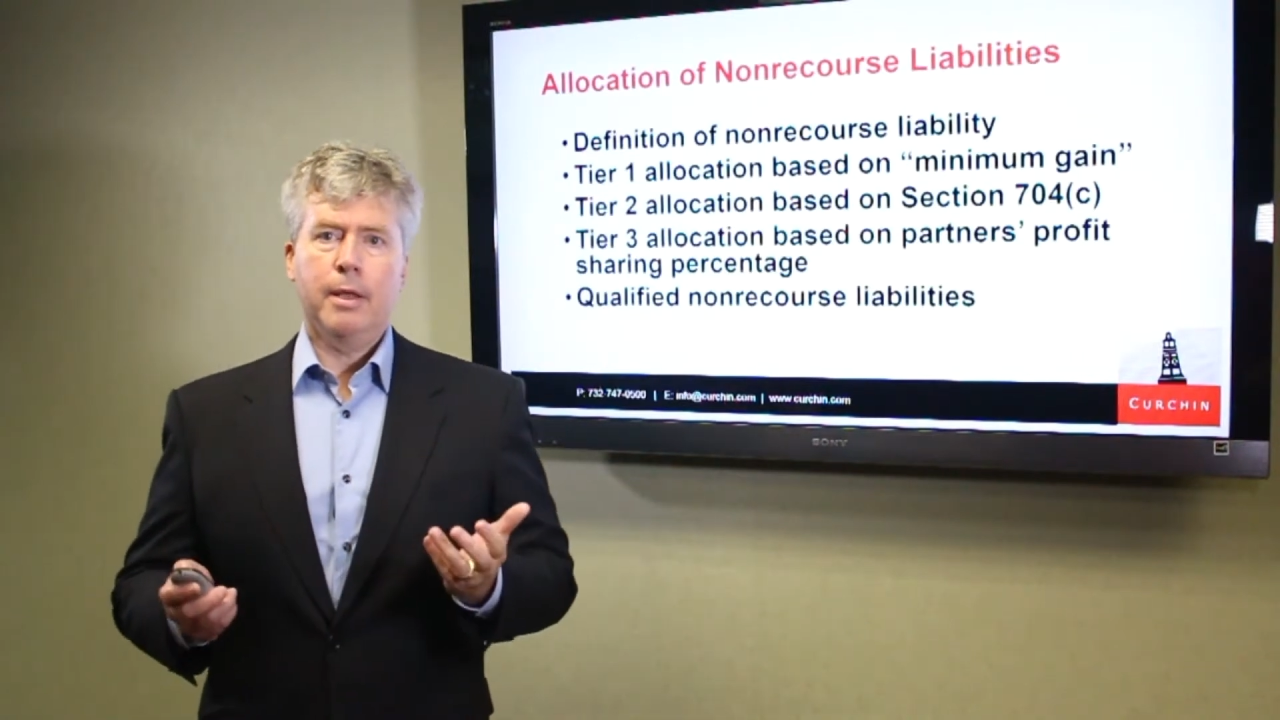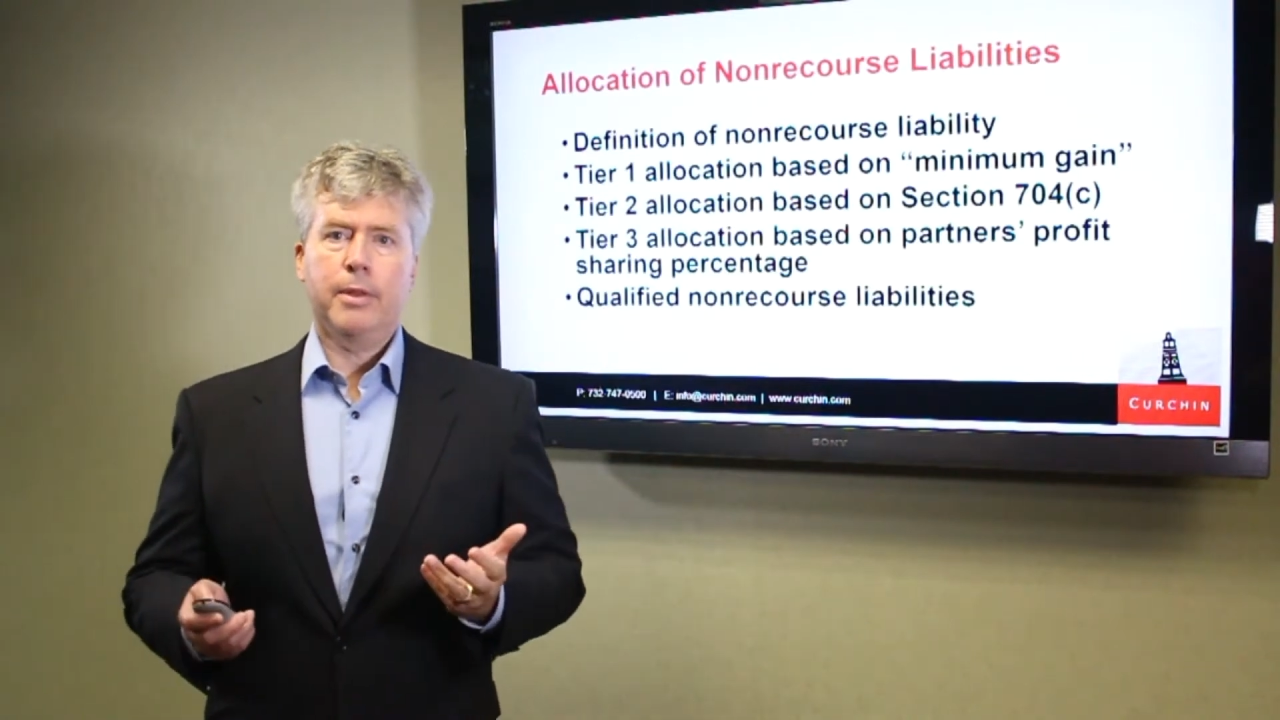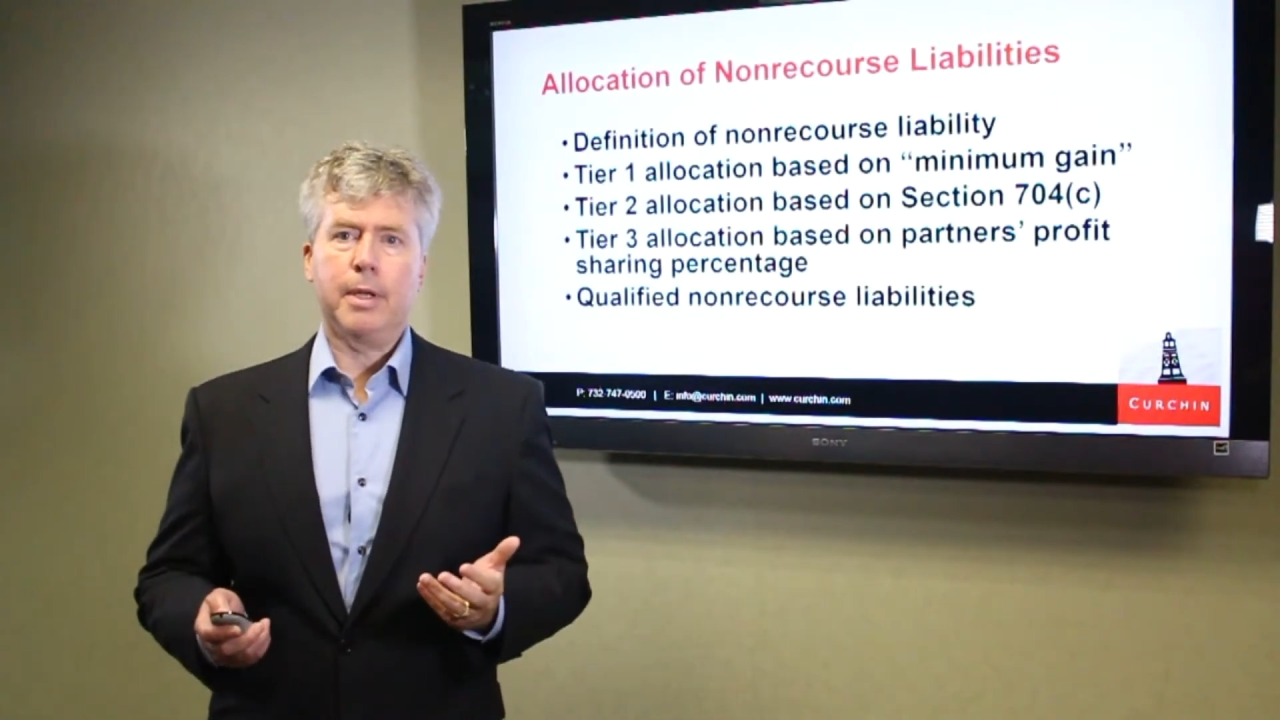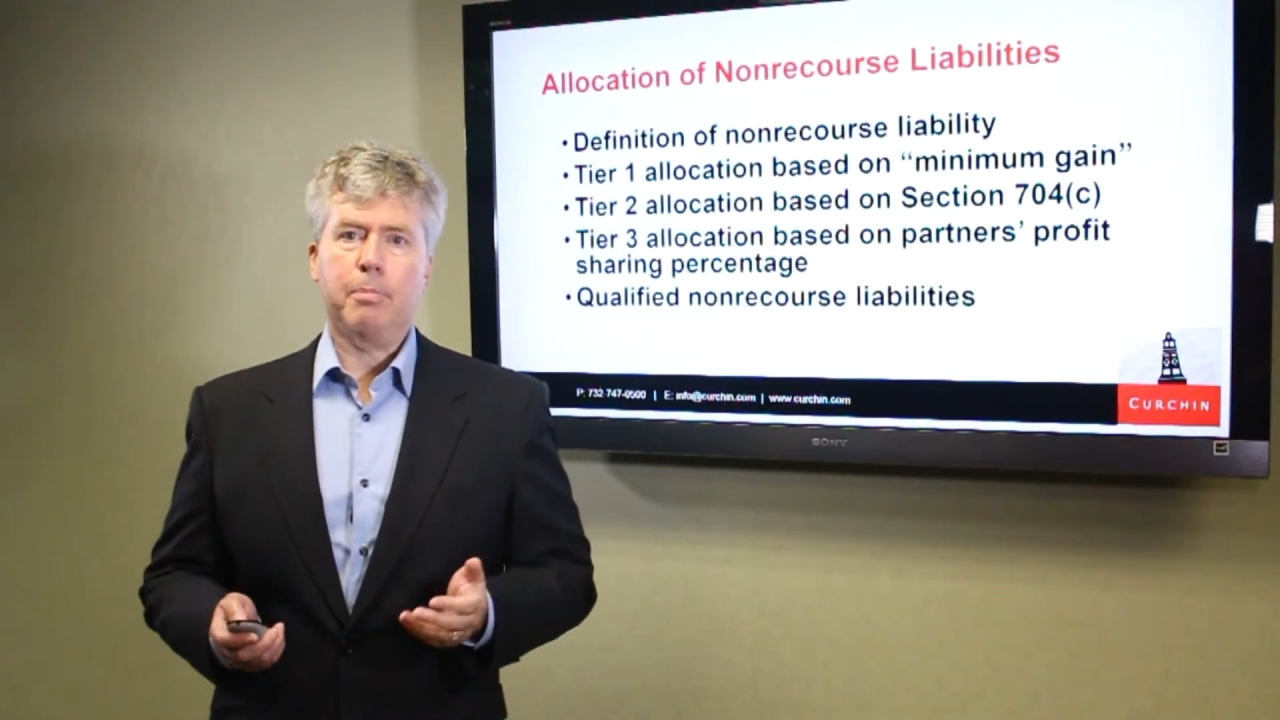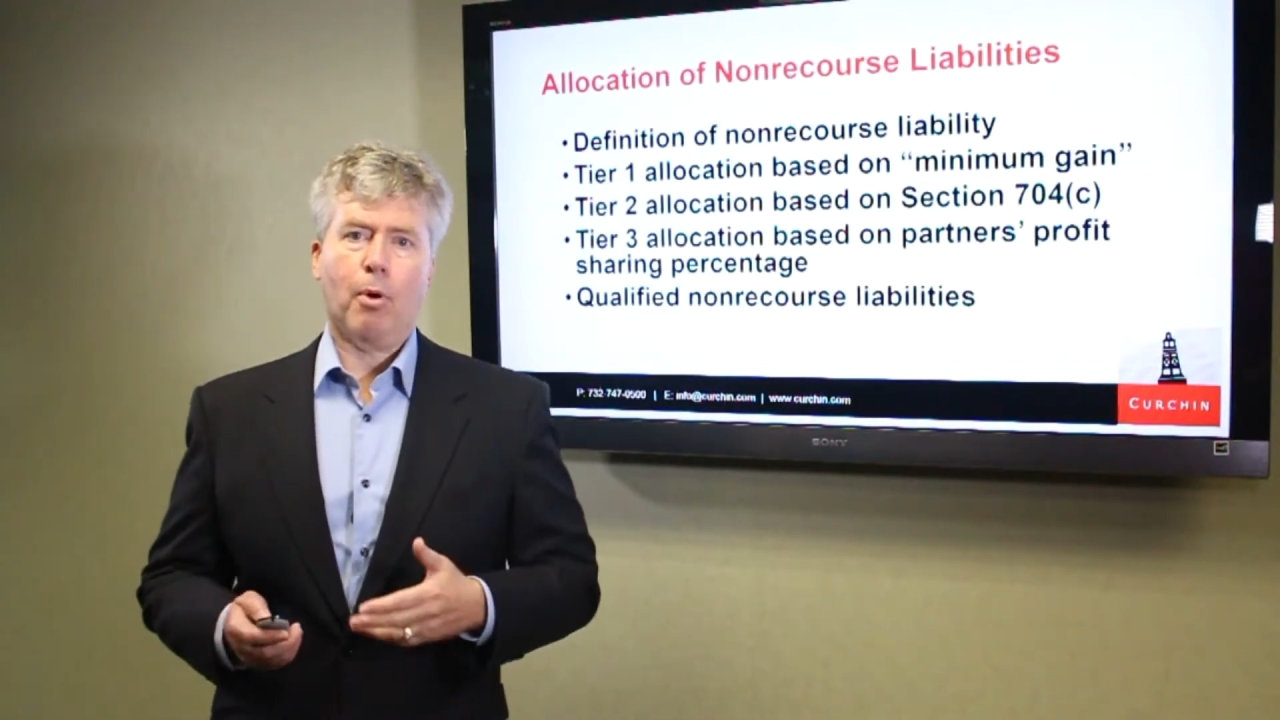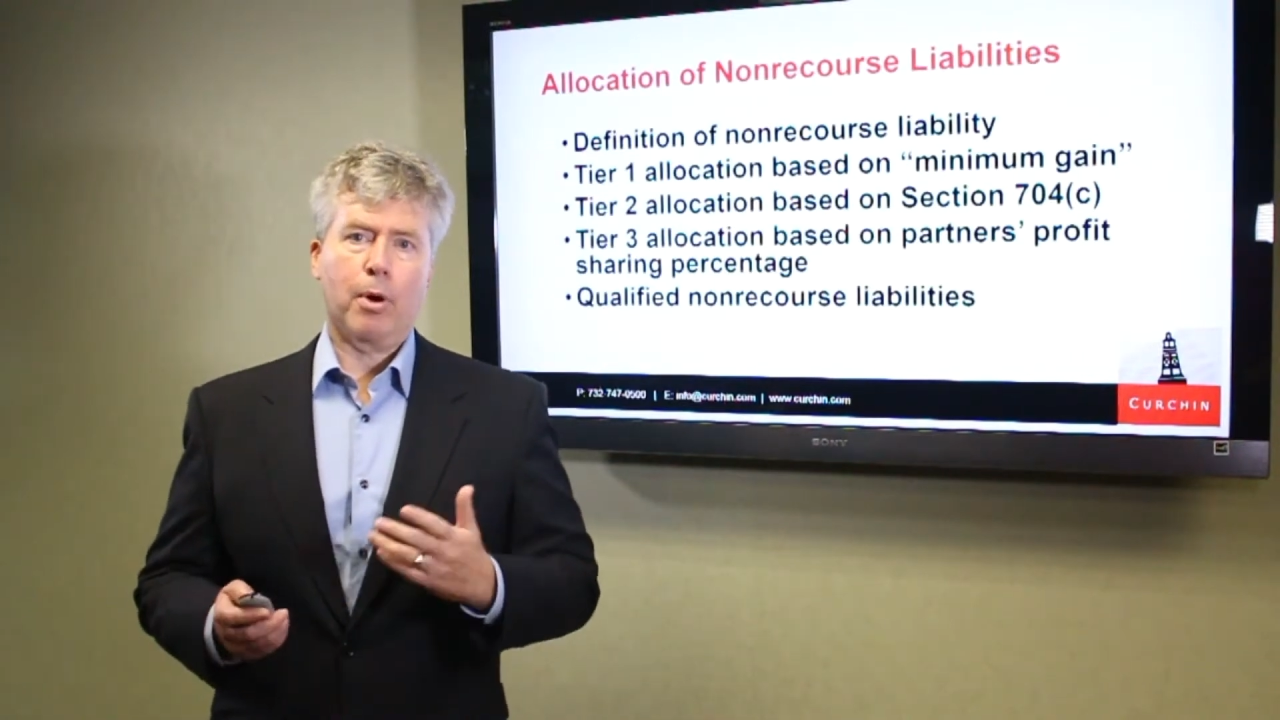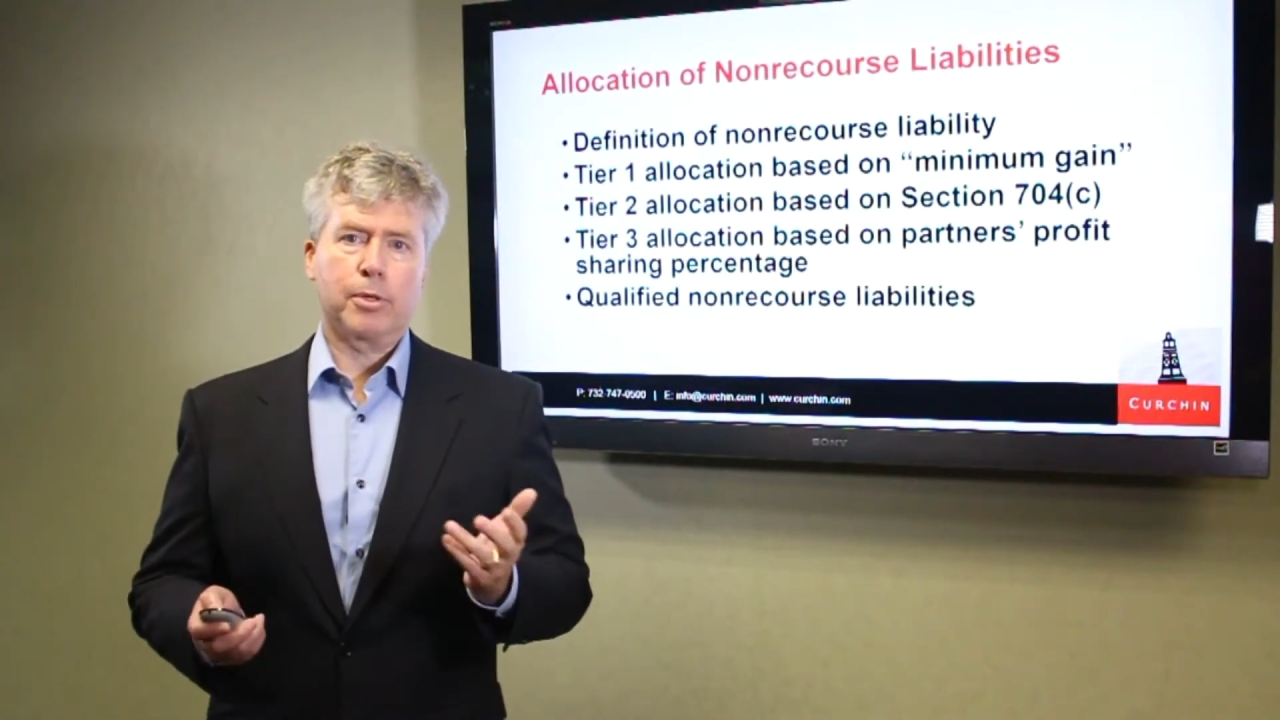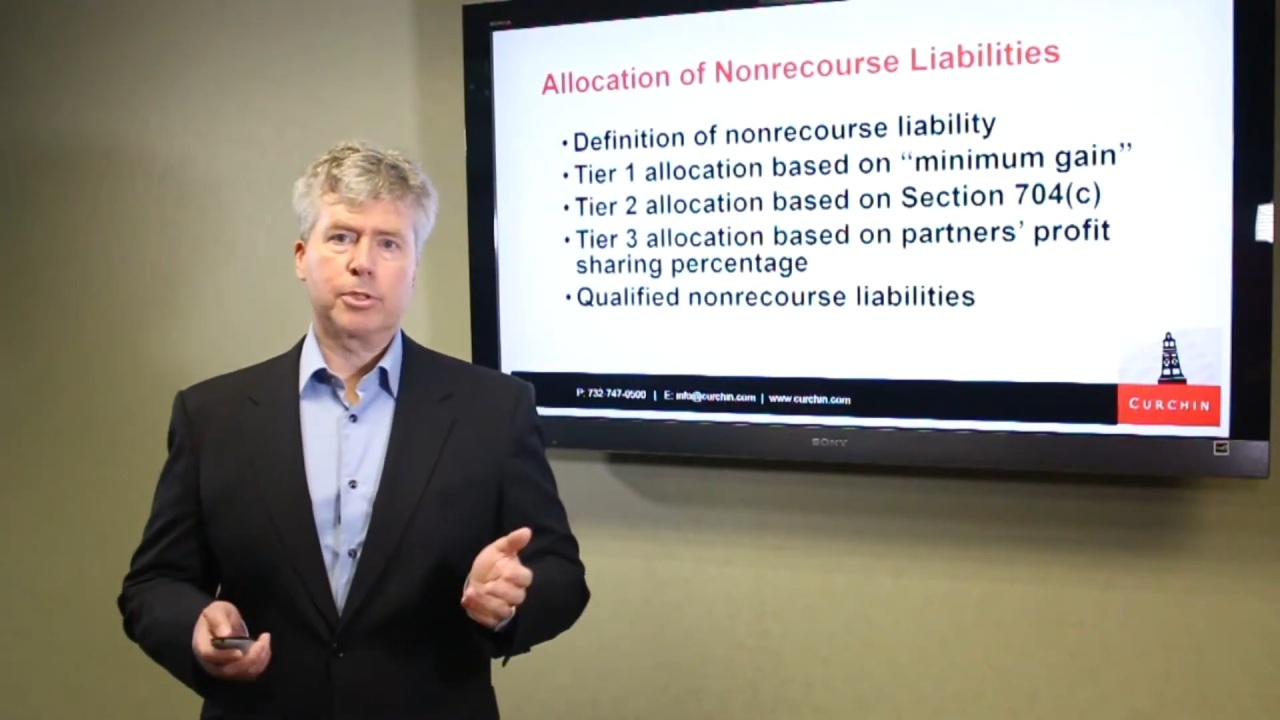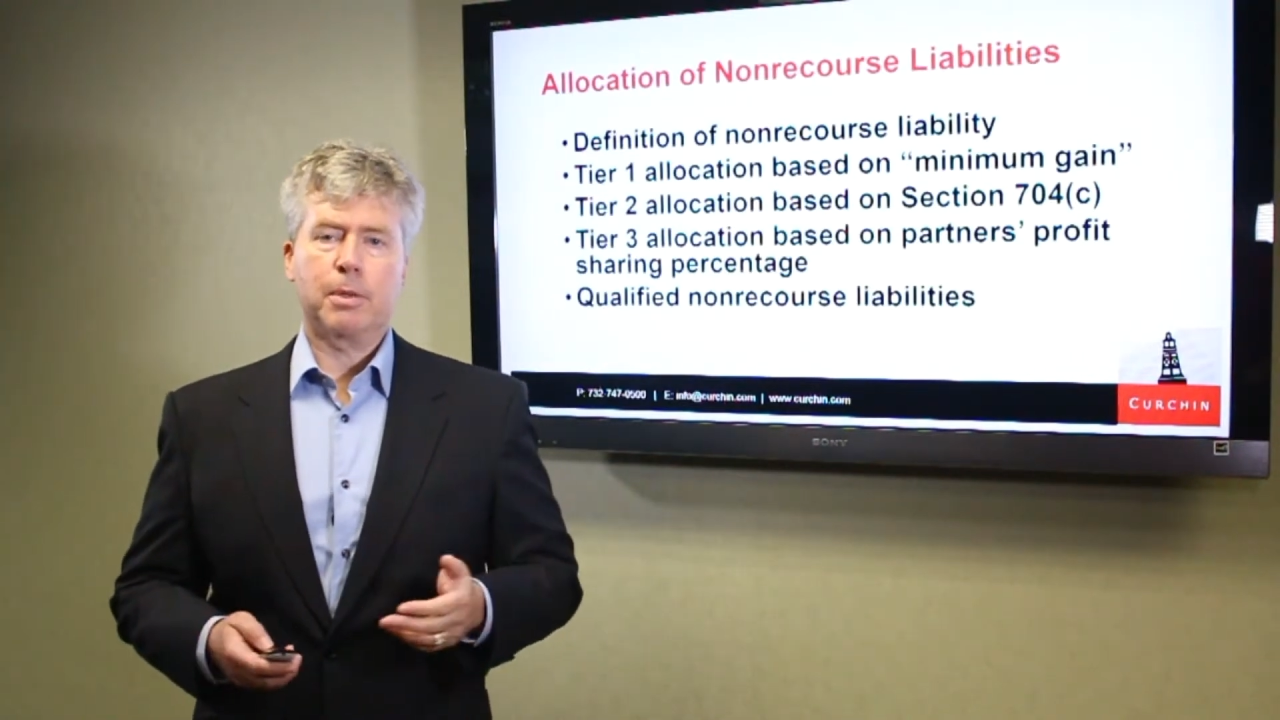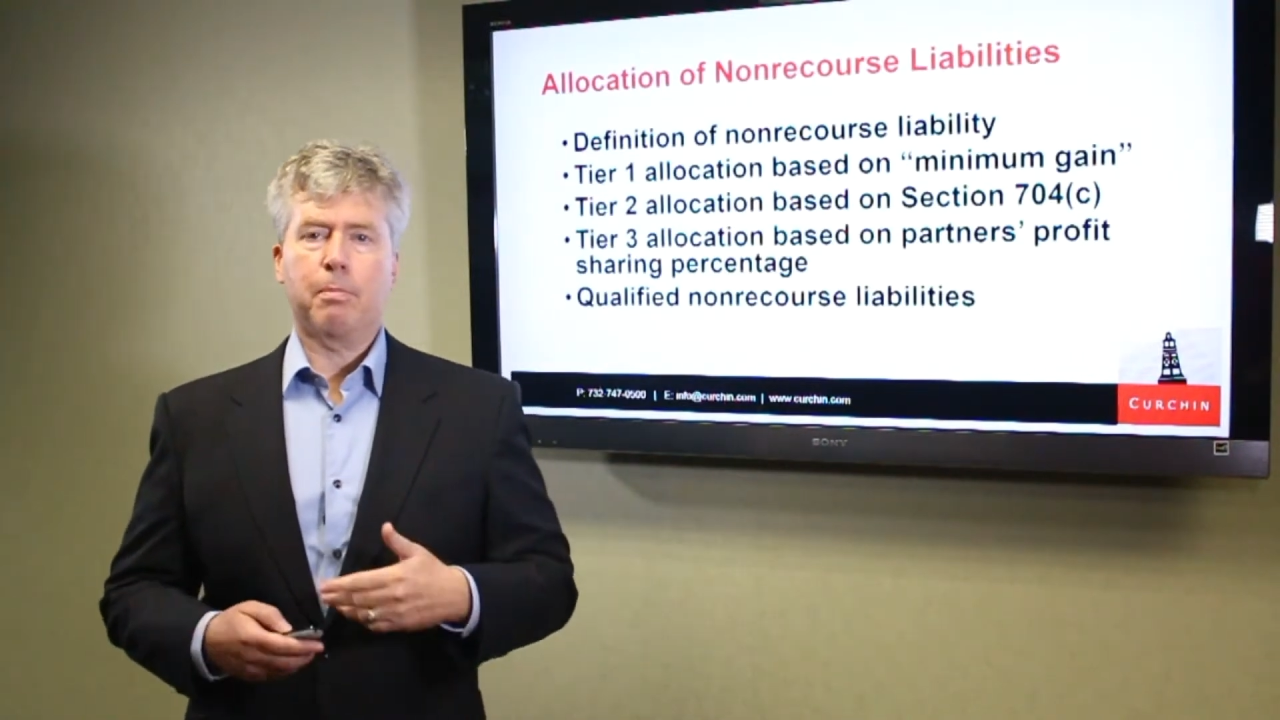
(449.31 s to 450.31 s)
the
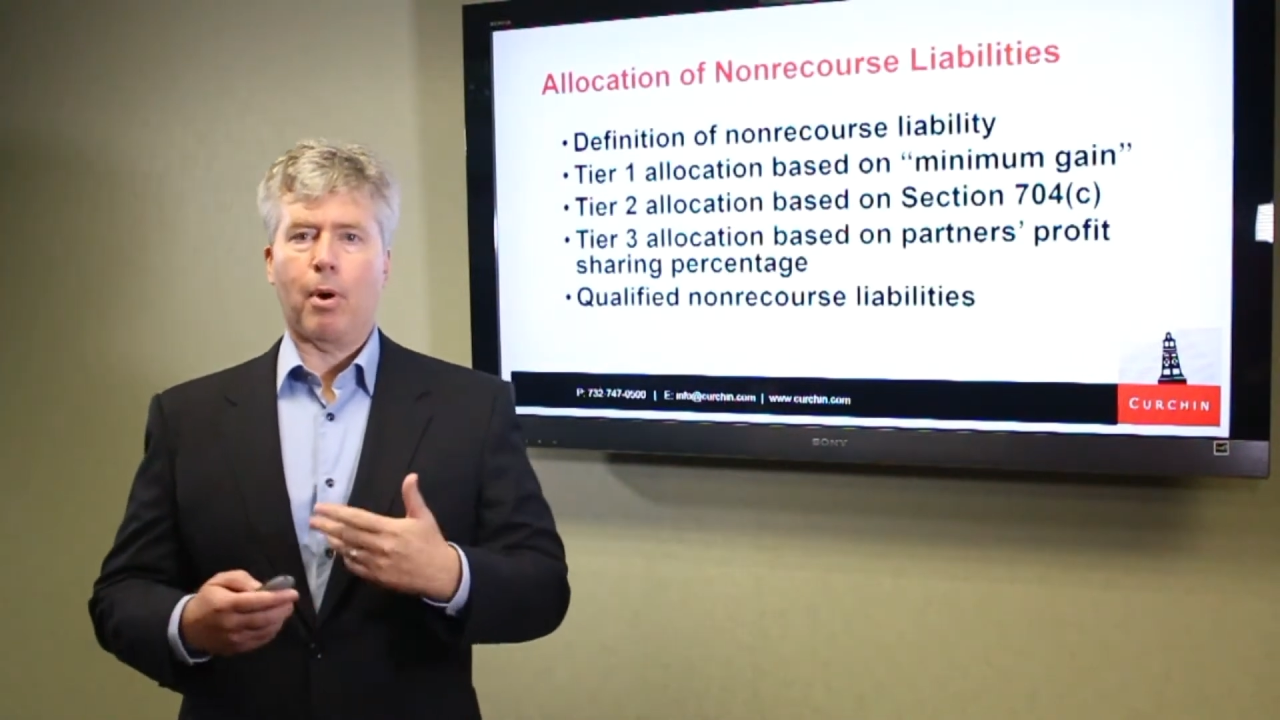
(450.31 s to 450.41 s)
partnership